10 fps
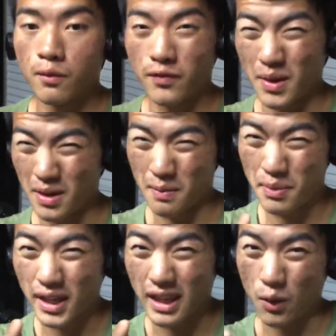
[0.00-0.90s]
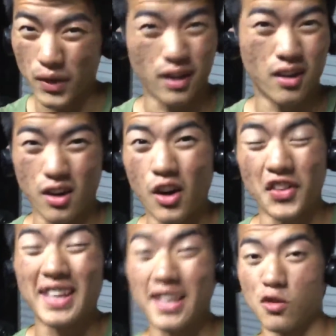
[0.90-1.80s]
putting that weight on
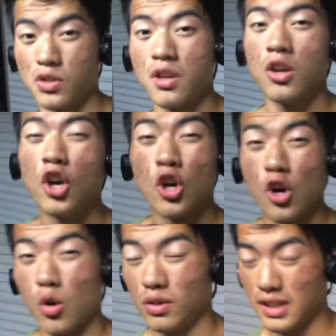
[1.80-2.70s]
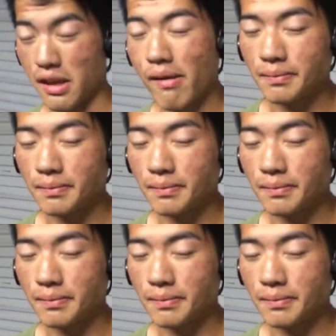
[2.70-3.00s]
the heels only.